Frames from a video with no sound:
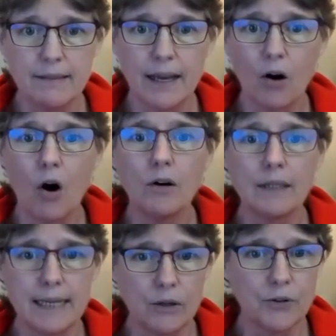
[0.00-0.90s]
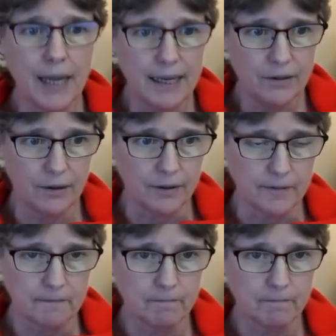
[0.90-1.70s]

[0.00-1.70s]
that are legal tender.